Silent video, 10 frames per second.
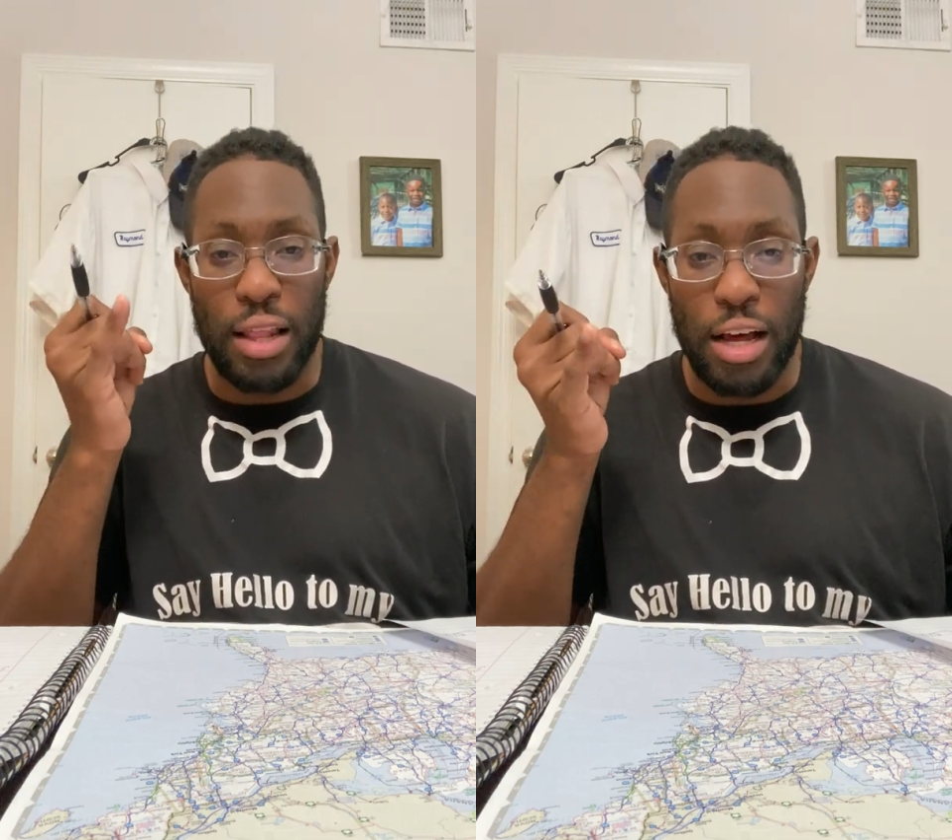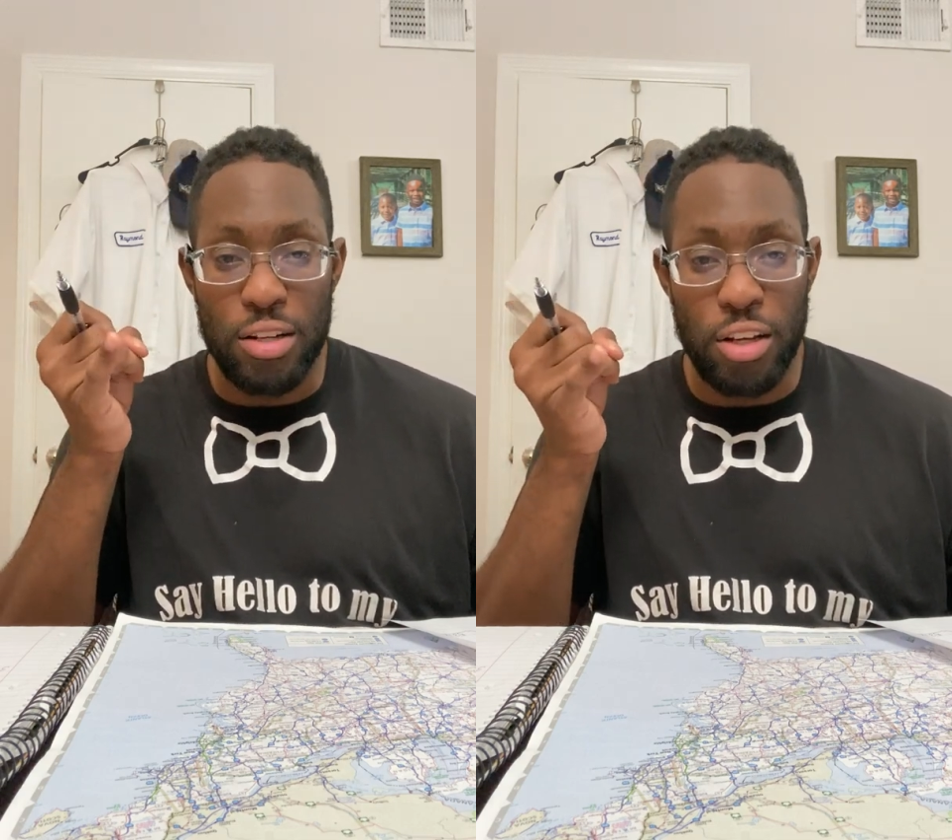
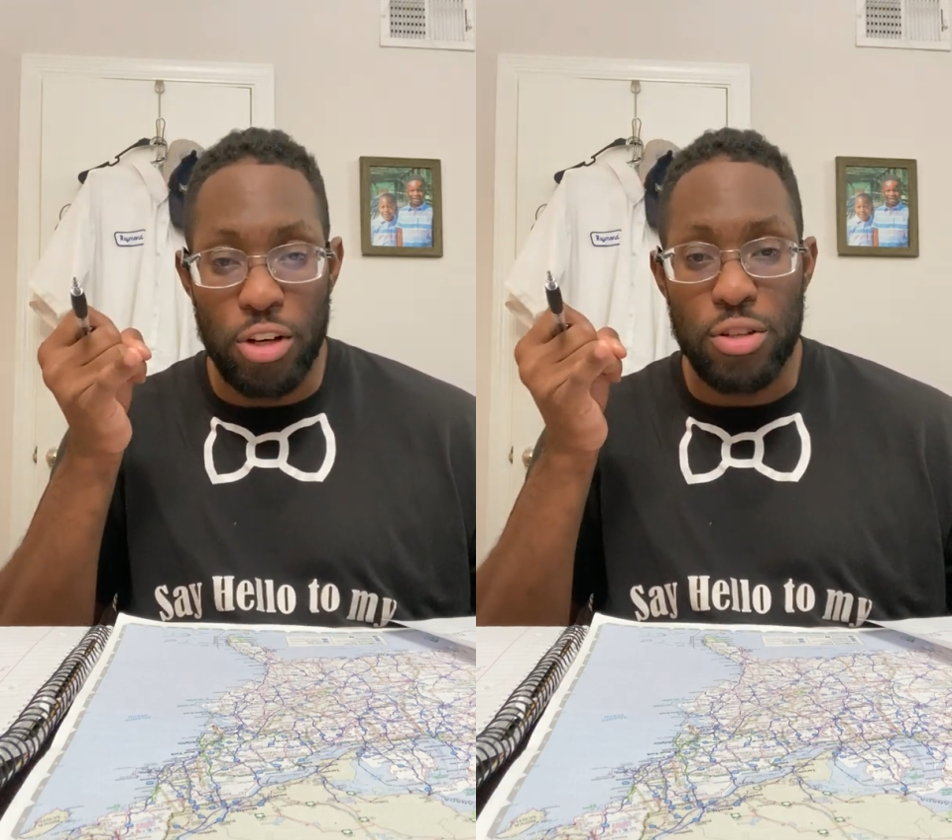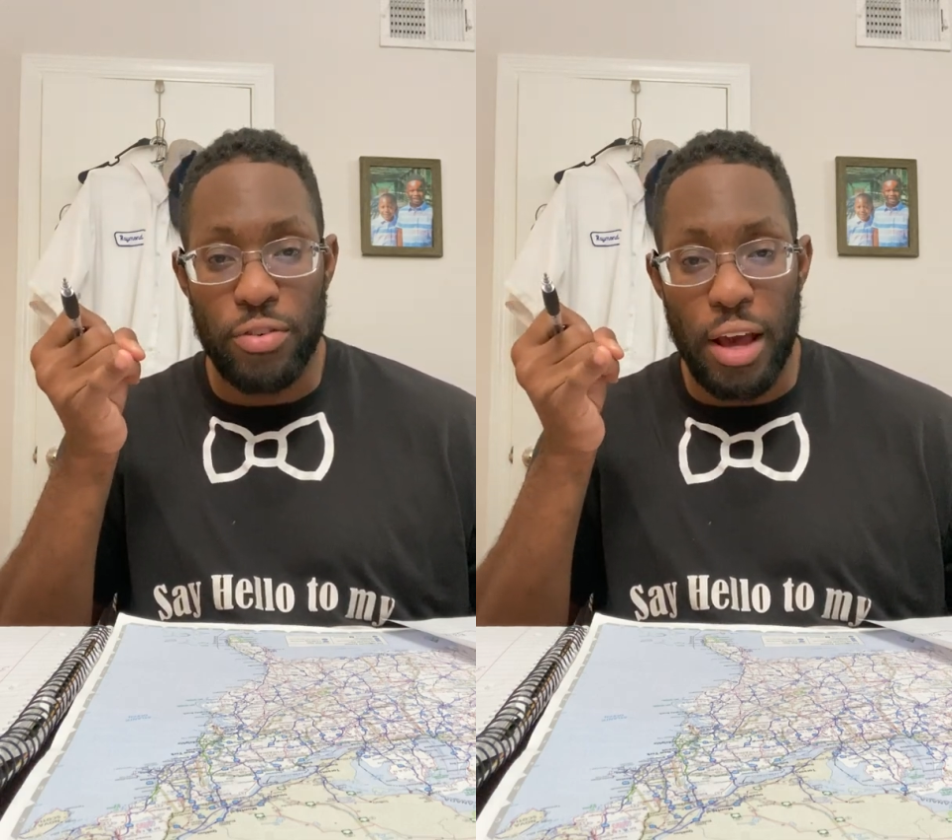allowed to
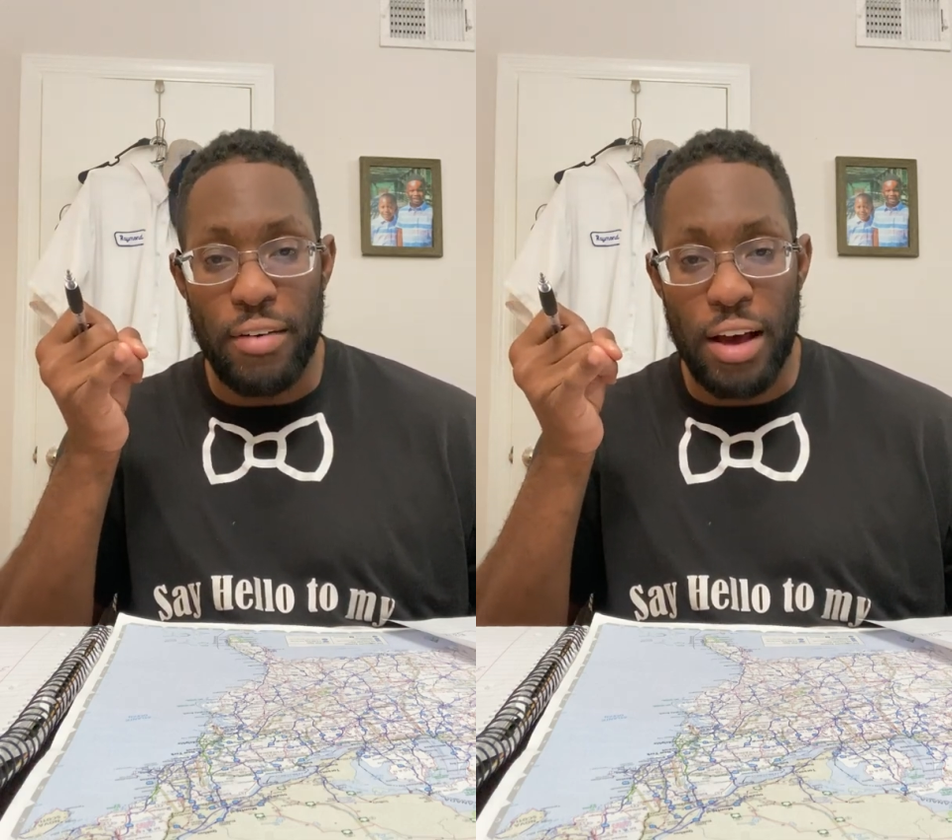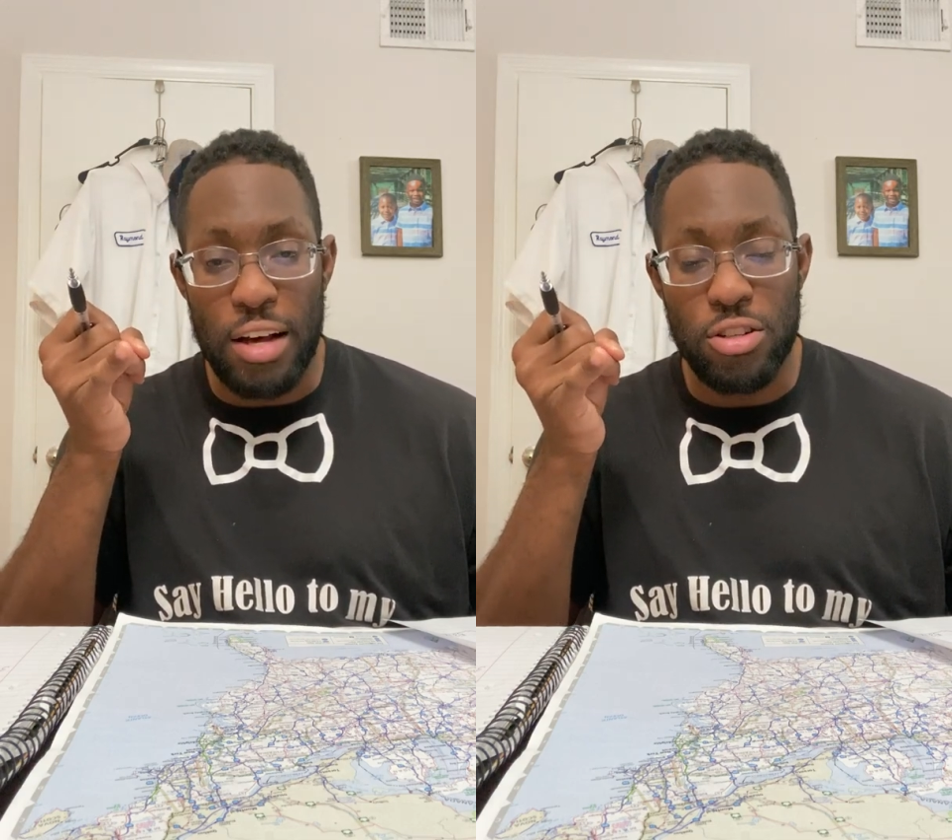use if you
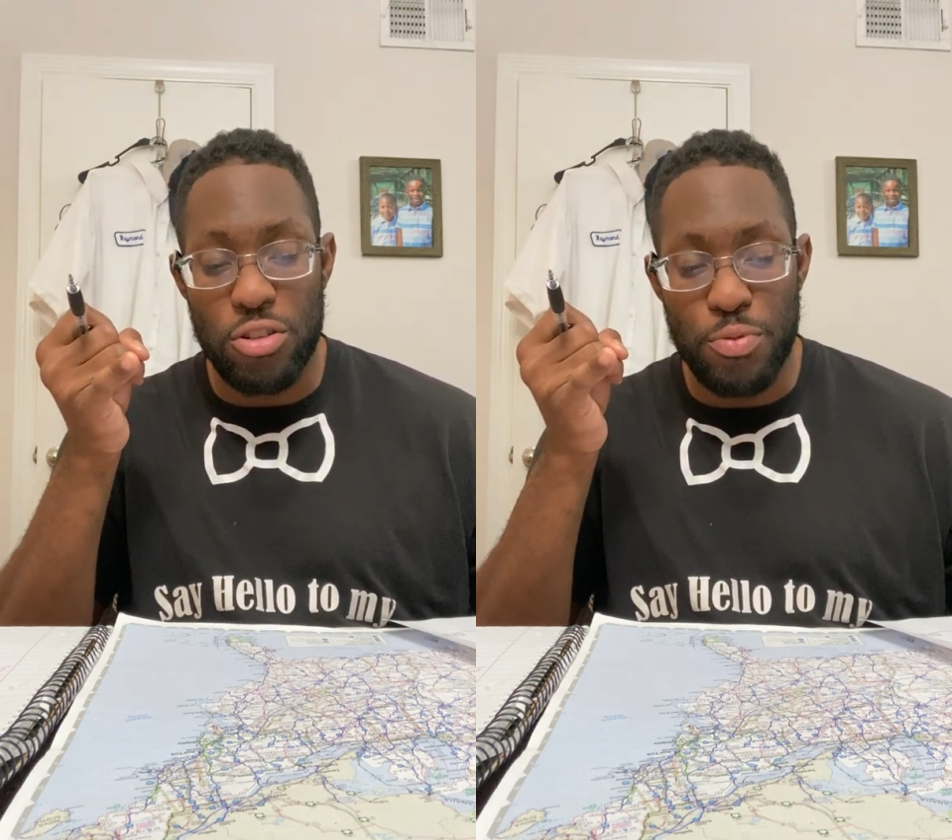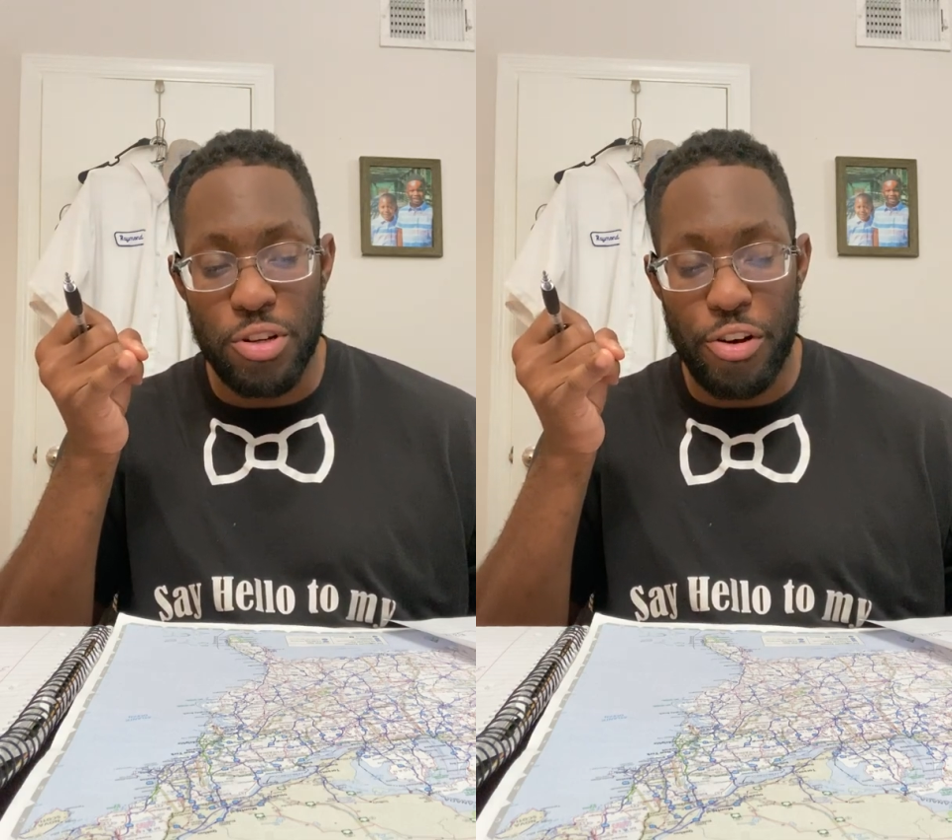have
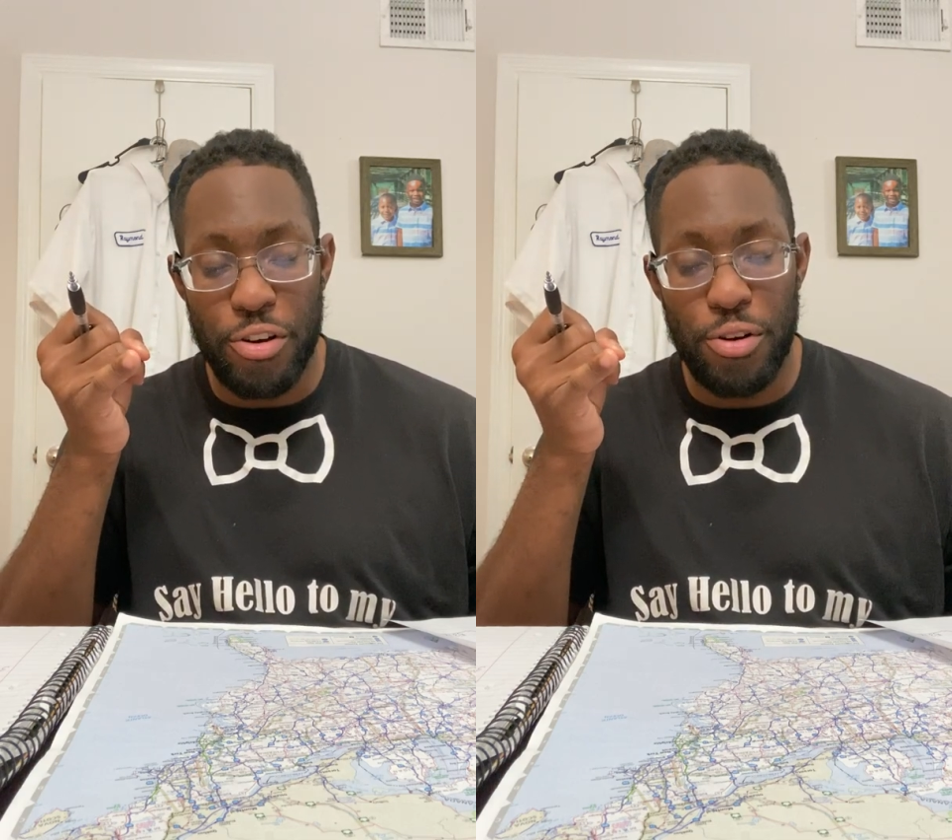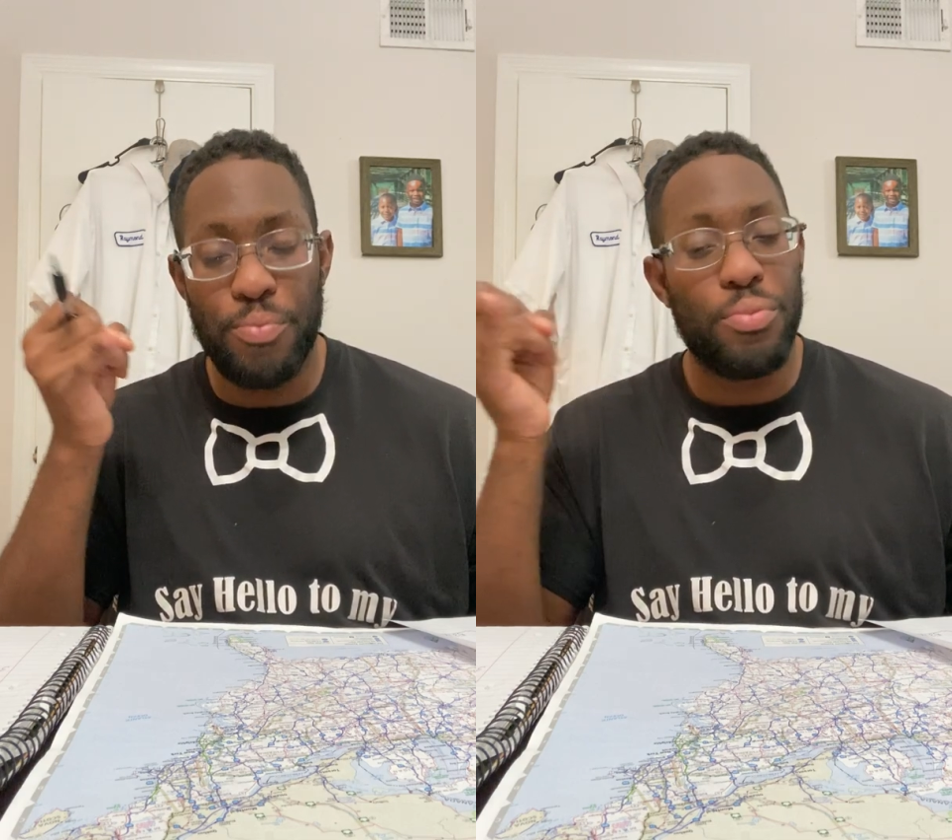hazardous
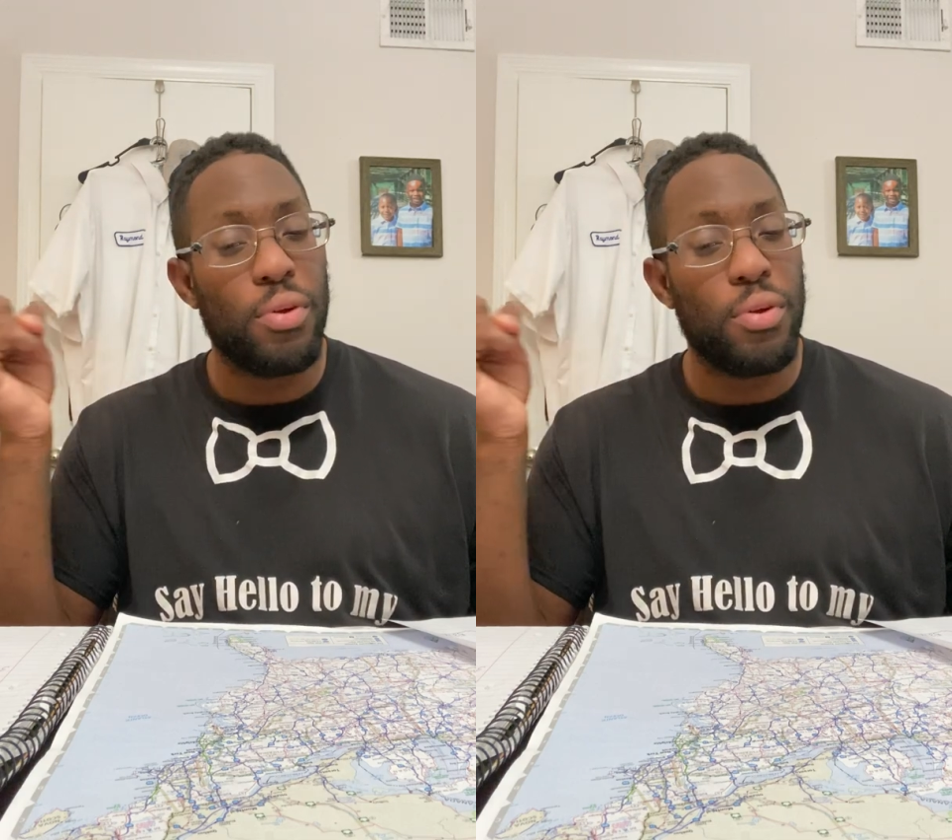material.